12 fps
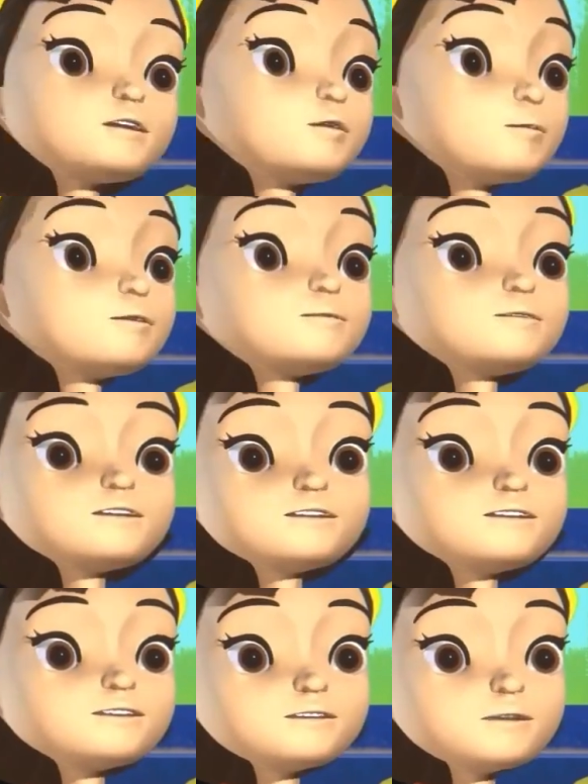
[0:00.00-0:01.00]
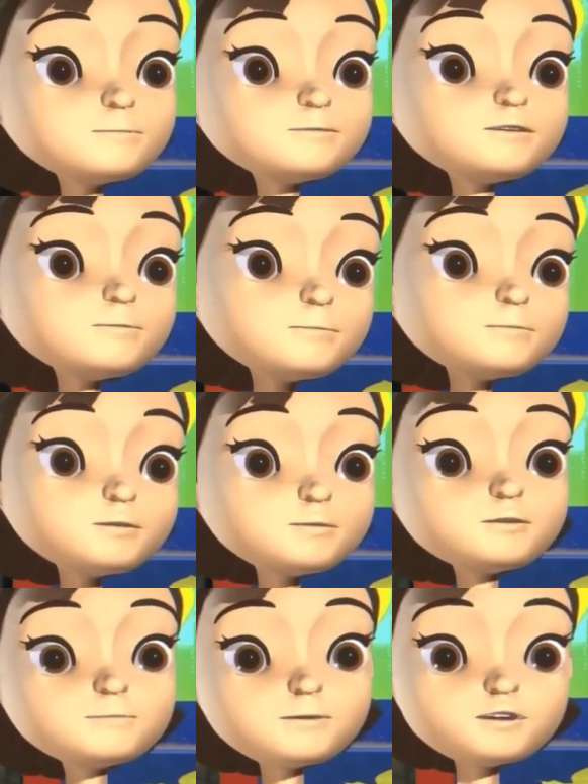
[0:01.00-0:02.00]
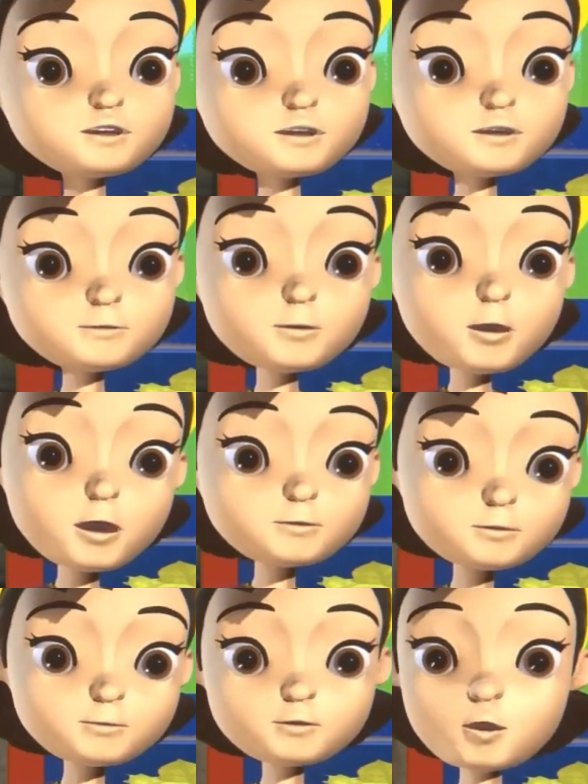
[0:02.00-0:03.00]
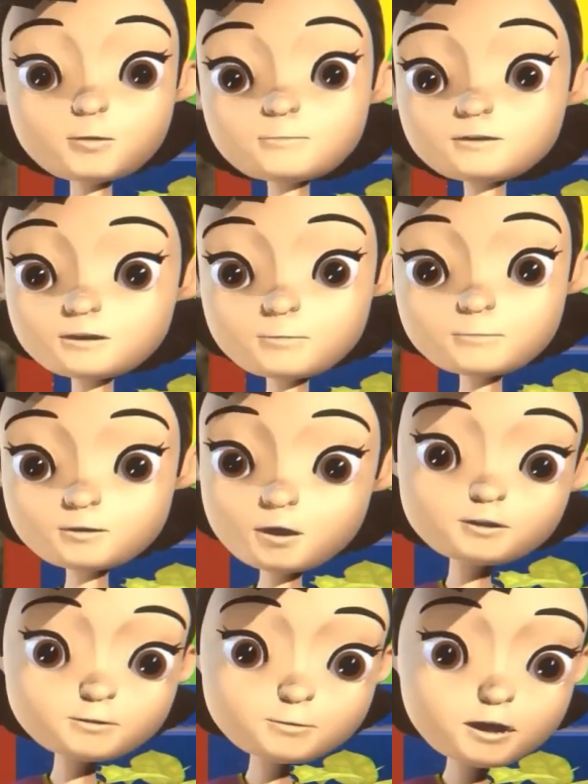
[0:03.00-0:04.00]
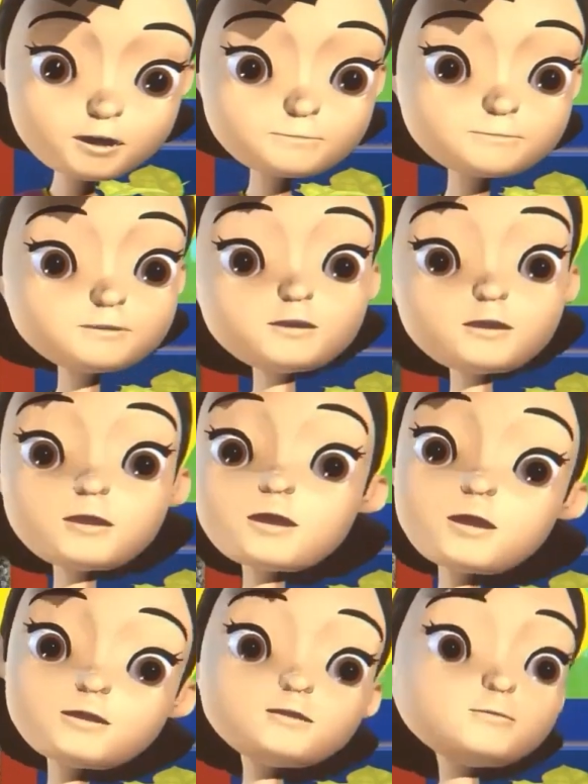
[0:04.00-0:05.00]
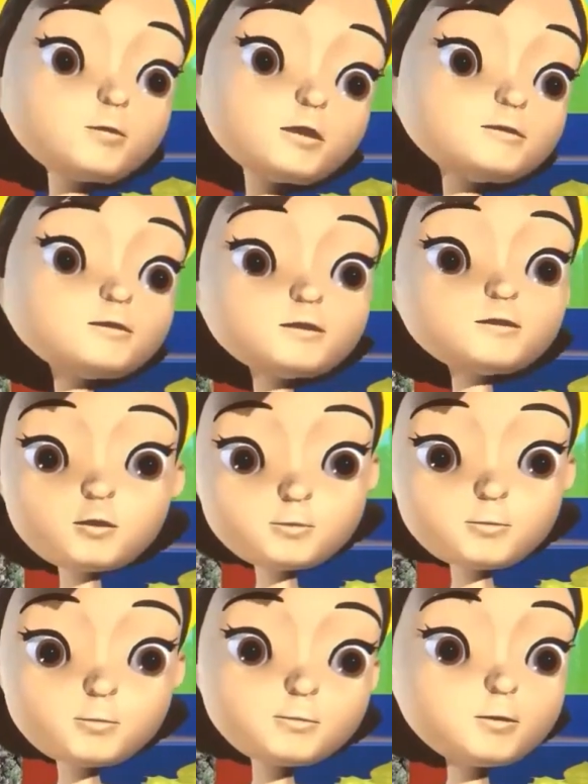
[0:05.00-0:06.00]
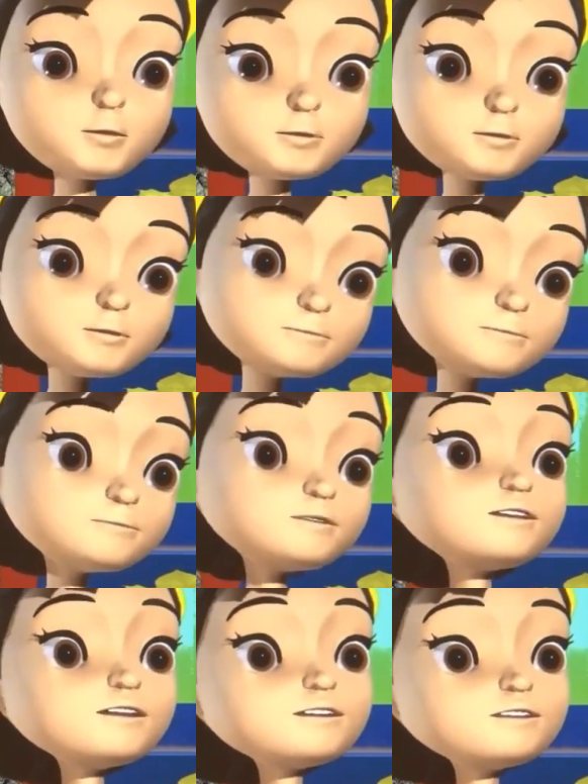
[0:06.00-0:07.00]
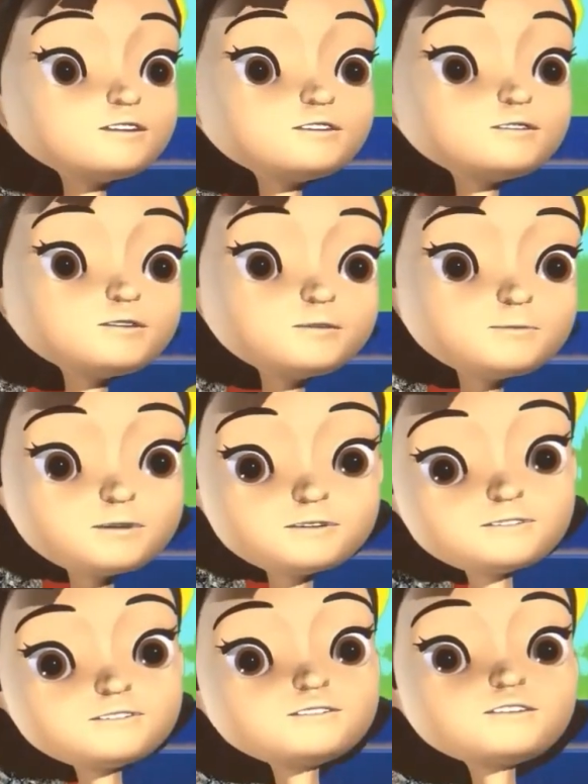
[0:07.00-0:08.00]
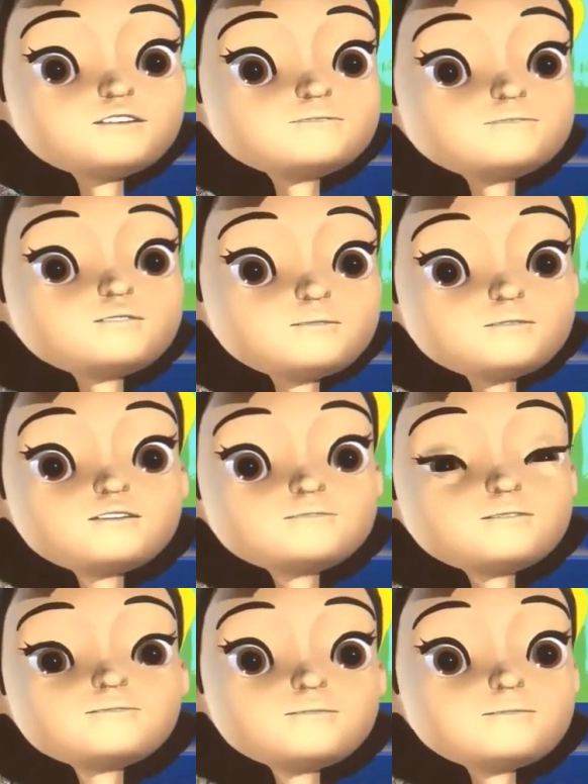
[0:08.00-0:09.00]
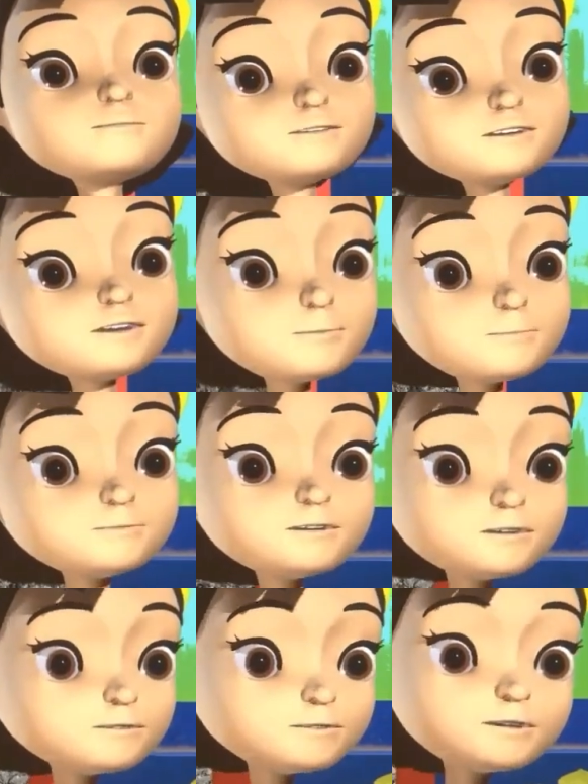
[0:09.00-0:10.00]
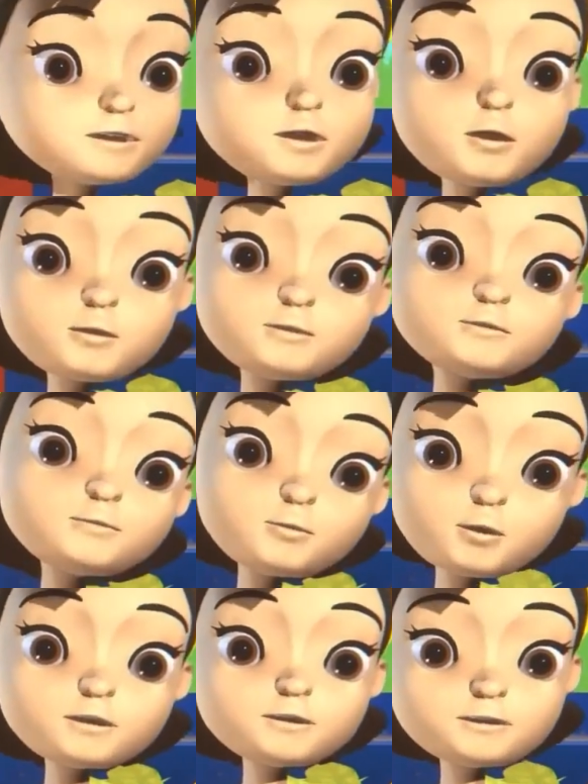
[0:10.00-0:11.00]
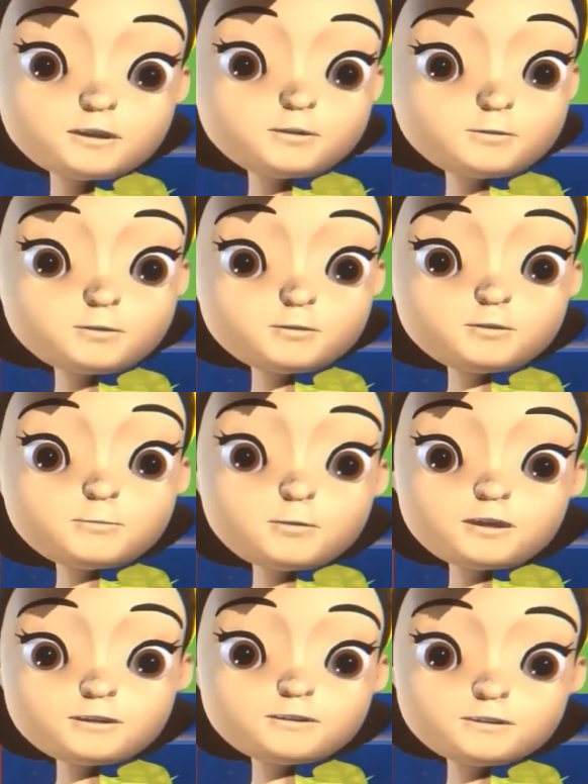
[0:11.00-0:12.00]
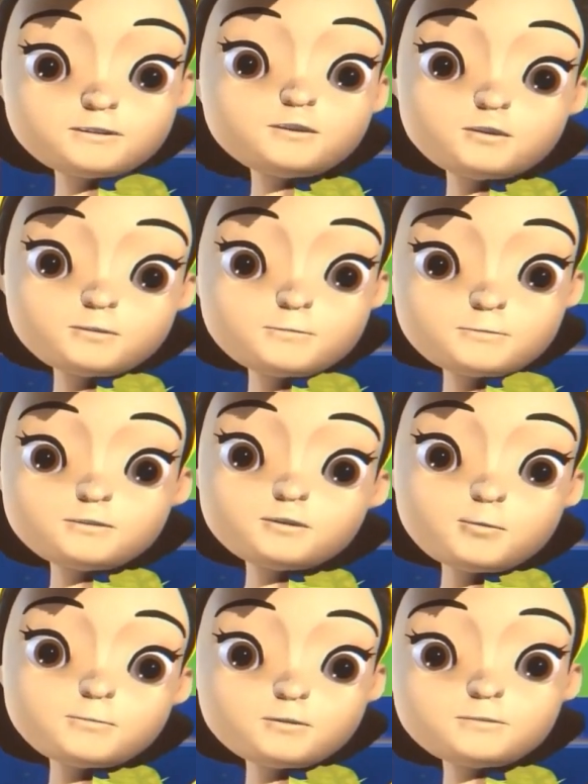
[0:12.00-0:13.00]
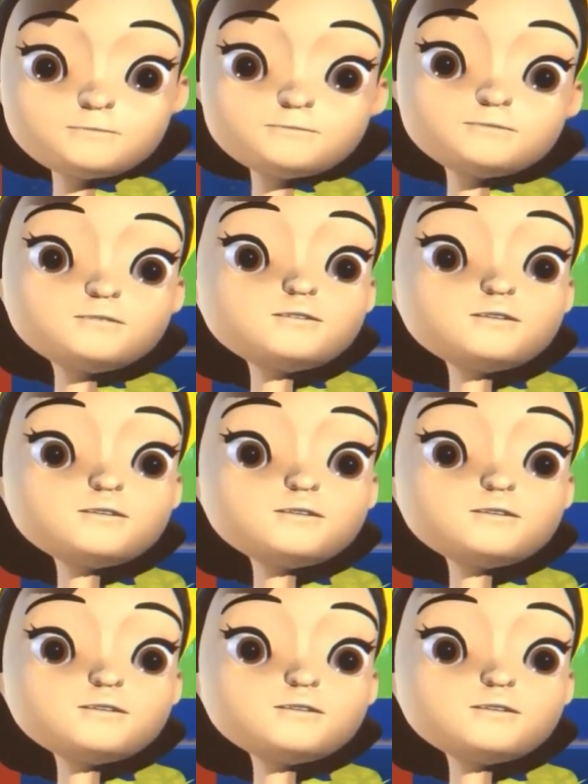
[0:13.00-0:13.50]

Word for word: Soil can easily become polluted by general household garbage that we toss away, as well as industrial waste. Industrial waste is the term for waste made by big companies. Usually it's single use plastics that are the main culprit.